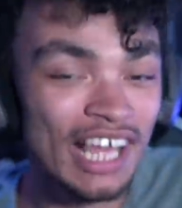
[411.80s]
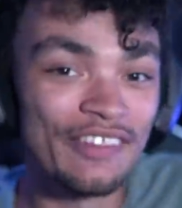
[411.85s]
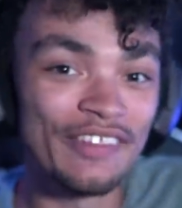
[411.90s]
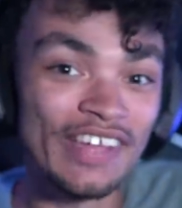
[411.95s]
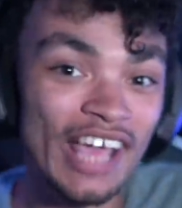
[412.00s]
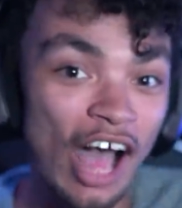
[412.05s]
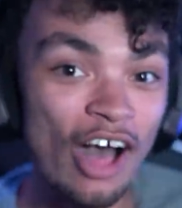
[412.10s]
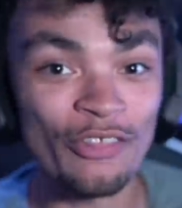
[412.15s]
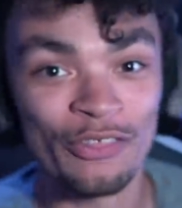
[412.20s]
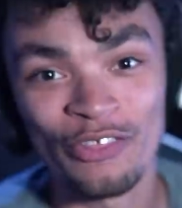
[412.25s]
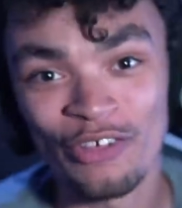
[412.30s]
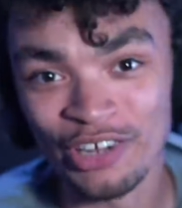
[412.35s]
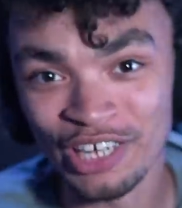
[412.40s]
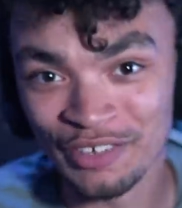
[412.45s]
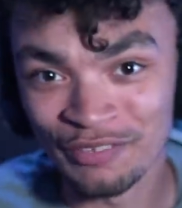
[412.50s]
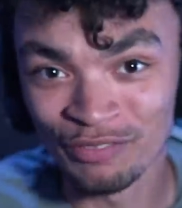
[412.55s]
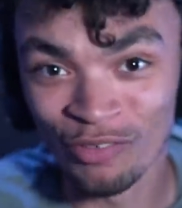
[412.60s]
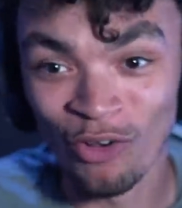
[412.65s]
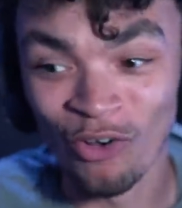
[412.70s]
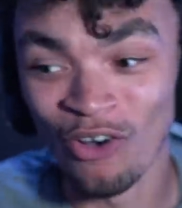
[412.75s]
the
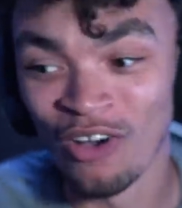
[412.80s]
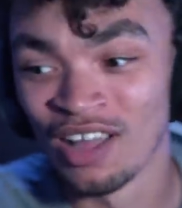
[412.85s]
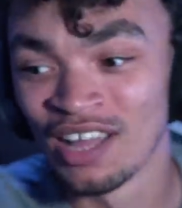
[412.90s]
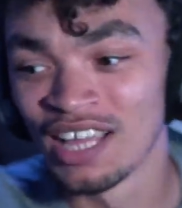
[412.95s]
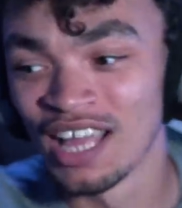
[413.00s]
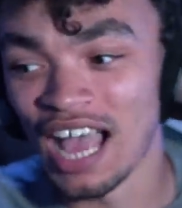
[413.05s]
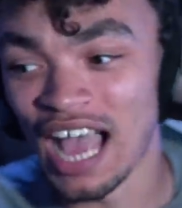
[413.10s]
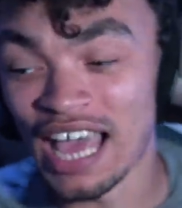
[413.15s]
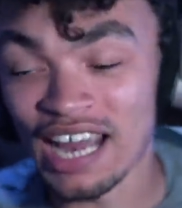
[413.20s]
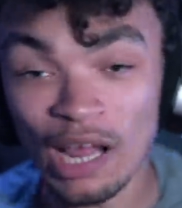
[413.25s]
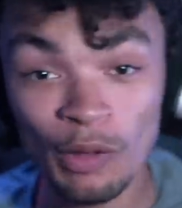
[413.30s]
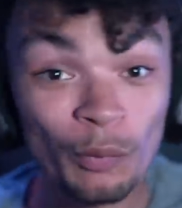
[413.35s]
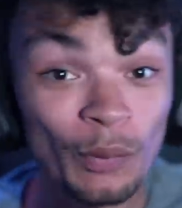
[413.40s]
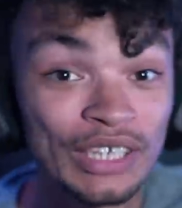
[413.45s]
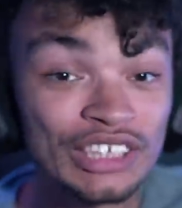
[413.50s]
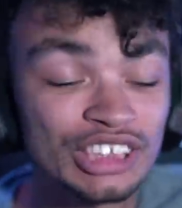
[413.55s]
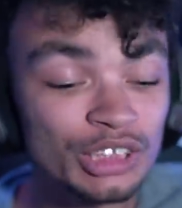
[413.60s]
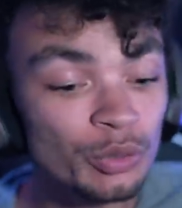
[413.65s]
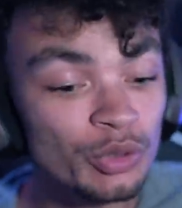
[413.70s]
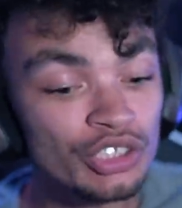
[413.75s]
R34, and I
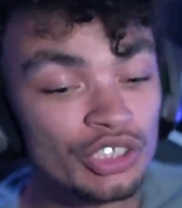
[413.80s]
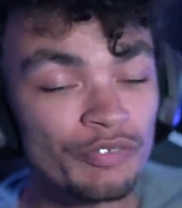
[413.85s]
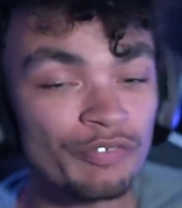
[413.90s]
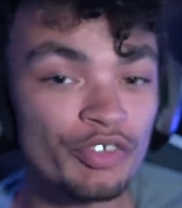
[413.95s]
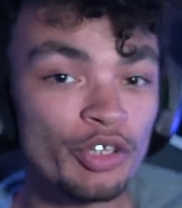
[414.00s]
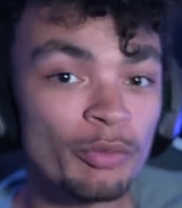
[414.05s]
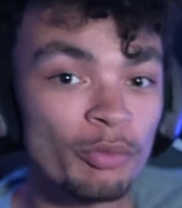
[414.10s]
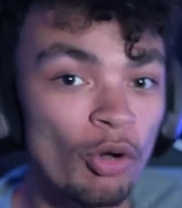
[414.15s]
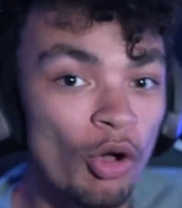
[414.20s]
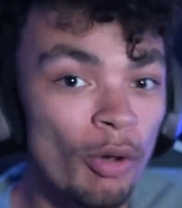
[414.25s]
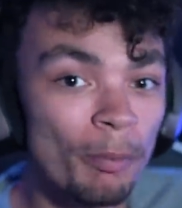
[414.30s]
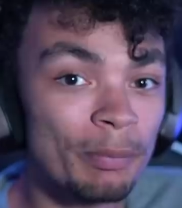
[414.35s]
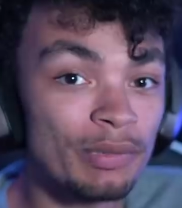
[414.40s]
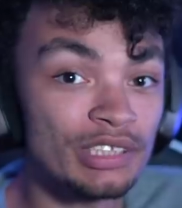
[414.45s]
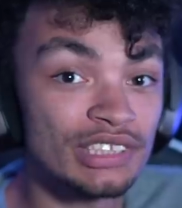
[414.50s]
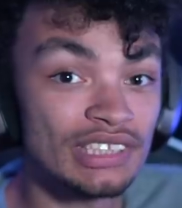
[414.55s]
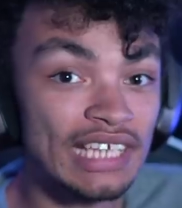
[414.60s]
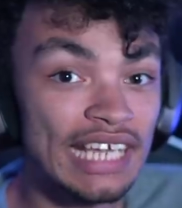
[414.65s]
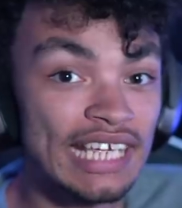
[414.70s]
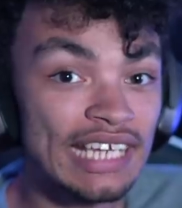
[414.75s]
wish there was a few more
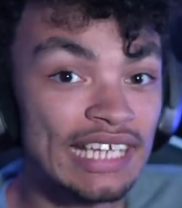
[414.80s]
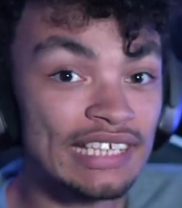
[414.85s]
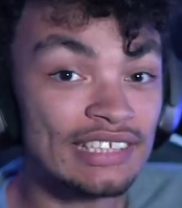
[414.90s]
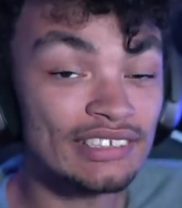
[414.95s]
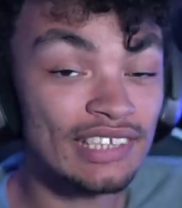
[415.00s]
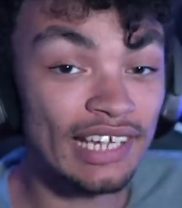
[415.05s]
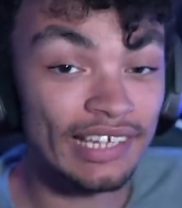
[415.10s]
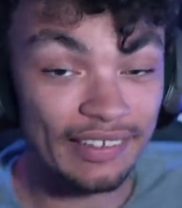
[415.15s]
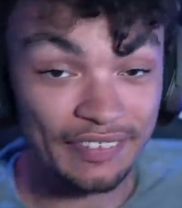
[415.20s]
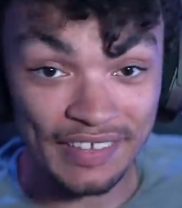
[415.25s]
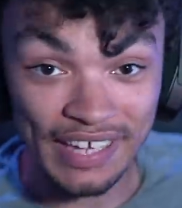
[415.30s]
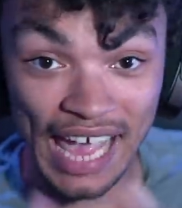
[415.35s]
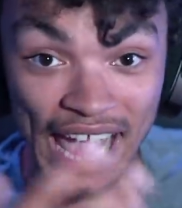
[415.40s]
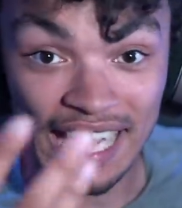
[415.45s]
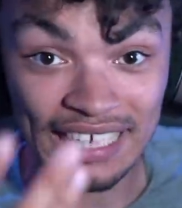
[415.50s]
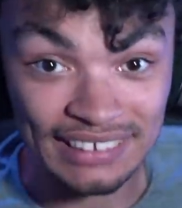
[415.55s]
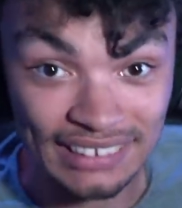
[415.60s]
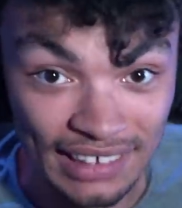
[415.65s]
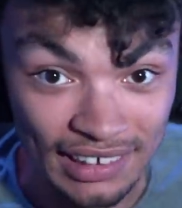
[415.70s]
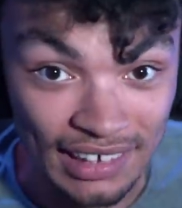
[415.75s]
Mercedes like the
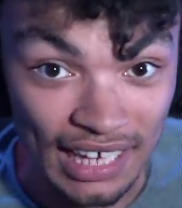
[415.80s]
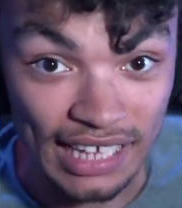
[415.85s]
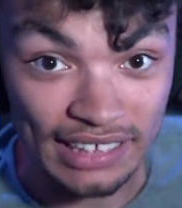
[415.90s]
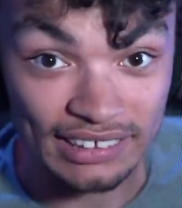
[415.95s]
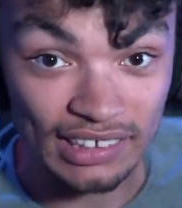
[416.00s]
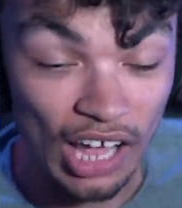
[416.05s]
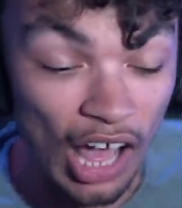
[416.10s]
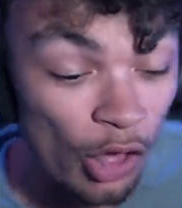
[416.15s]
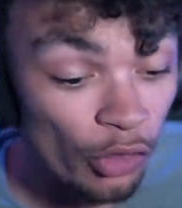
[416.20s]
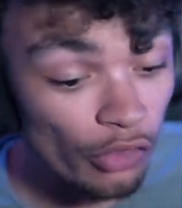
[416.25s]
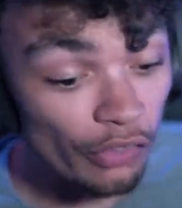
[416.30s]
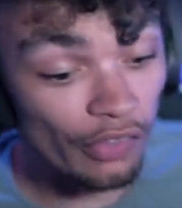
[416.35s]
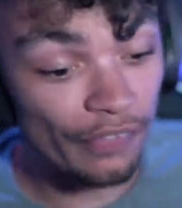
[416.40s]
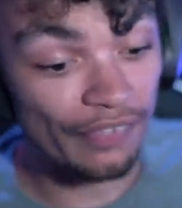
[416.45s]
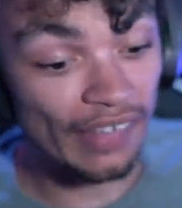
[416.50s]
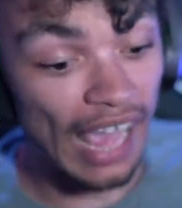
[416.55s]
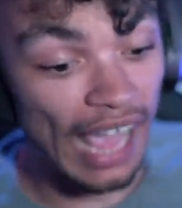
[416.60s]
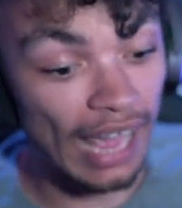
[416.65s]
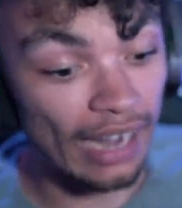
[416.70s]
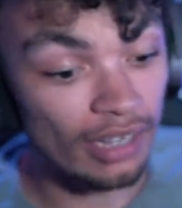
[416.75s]
SLS. Other than
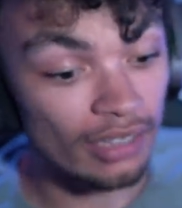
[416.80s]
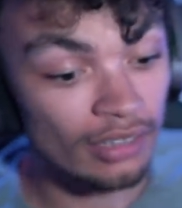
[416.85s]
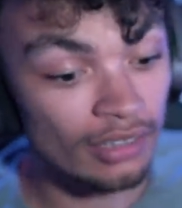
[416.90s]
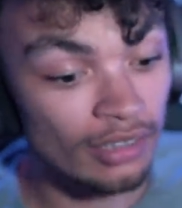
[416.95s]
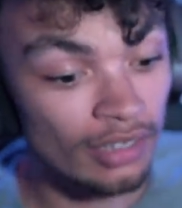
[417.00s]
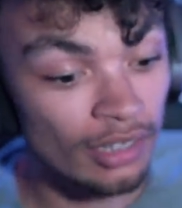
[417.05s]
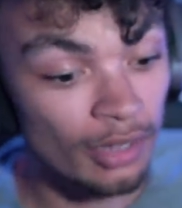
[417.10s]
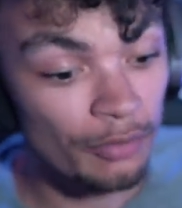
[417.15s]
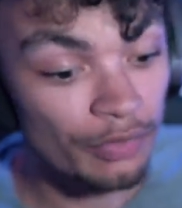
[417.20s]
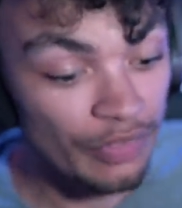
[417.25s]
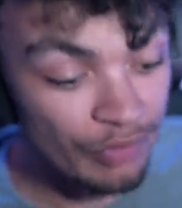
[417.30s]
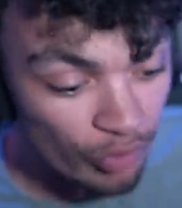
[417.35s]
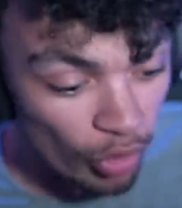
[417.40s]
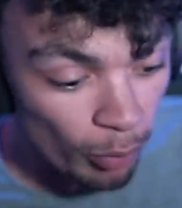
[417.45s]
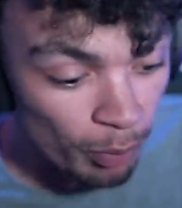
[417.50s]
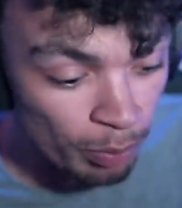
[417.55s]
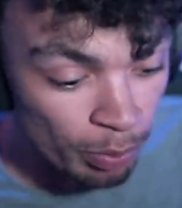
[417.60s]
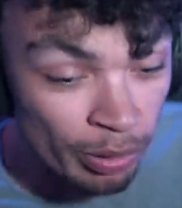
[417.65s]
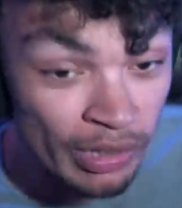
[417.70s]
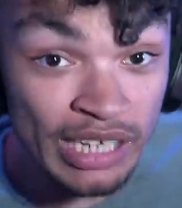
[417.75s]
that, They've
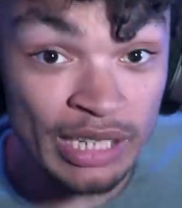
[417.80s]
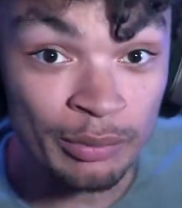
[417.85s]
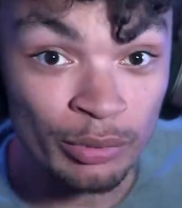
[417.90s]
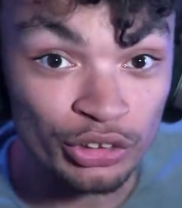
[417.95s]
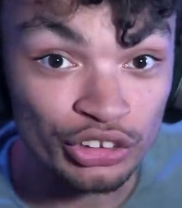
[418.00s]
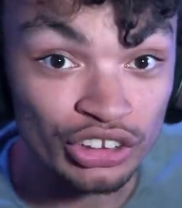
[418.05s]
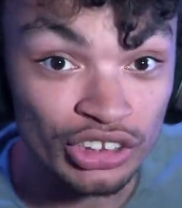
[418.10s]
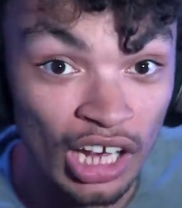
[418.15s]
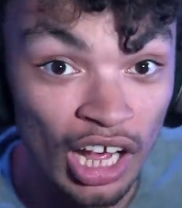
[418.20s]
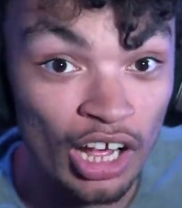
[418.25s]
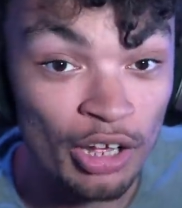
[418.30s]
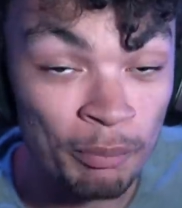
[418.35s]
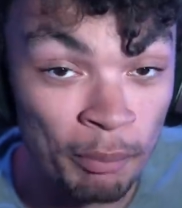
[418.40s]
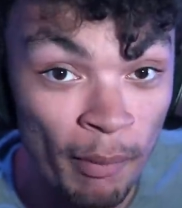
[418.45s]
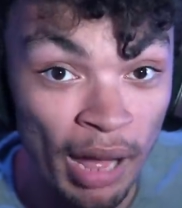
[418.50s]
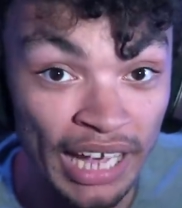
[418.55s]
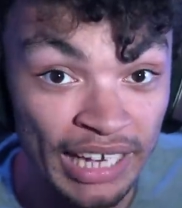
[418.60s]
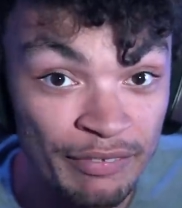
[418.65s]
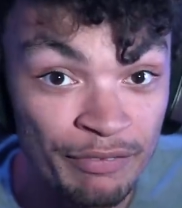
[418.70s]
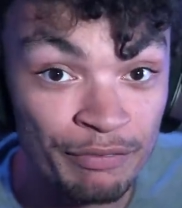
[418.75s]
got pretty much
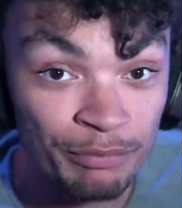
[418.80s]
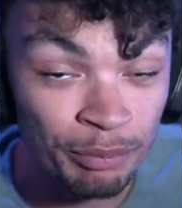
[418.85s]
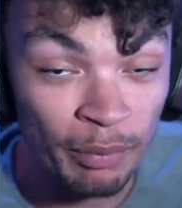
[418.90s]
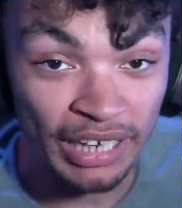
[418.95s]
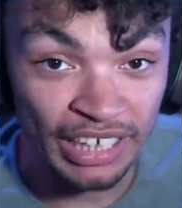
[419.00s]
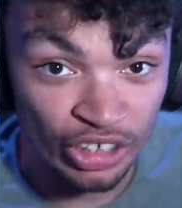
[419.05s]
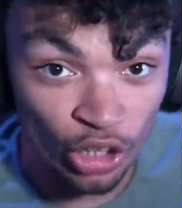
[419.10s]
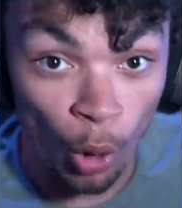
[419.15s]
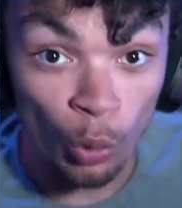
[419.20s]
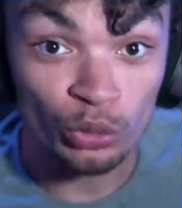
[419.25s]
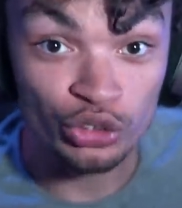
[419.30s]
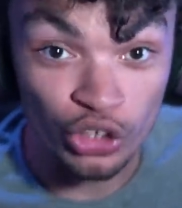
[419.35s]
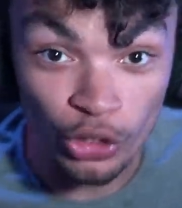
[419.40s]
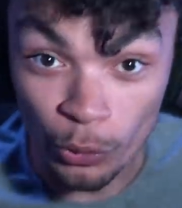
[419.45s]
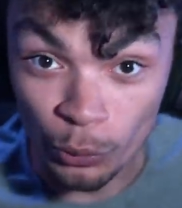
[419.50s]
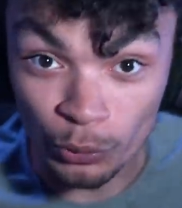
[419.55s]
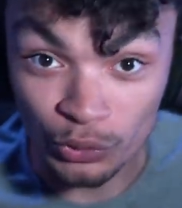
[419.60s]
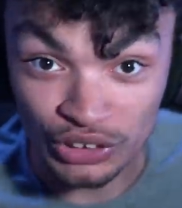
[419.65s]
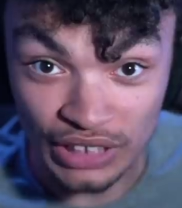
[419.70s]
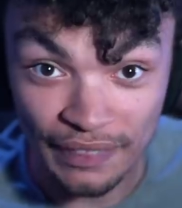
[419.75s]
my my
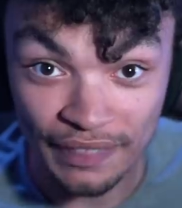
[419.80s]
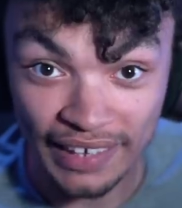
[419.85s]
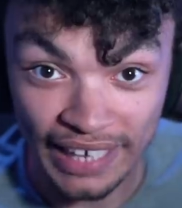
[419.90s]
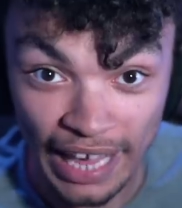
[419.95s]
go-tos in the